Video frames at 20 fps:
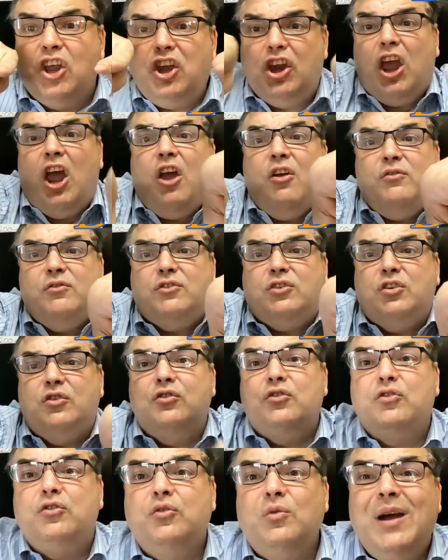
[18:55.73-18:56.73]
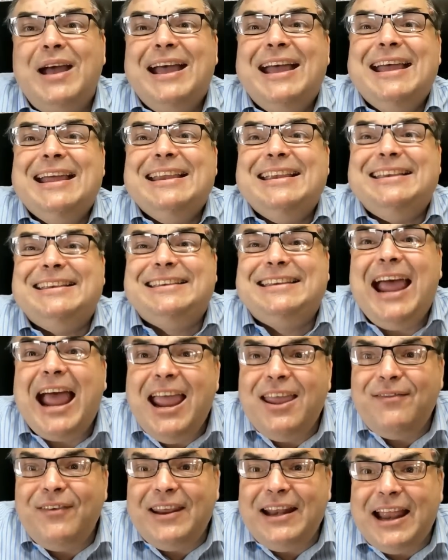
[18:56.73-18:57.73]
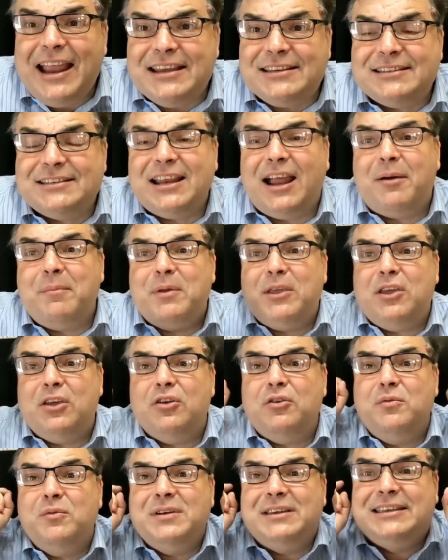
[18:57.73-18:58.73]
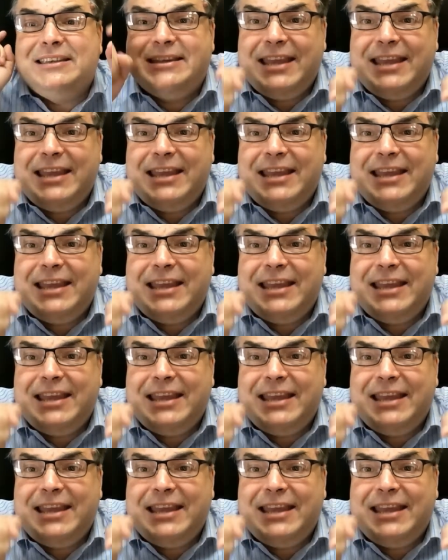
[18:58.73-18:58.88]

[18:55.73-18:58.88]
go to David SW.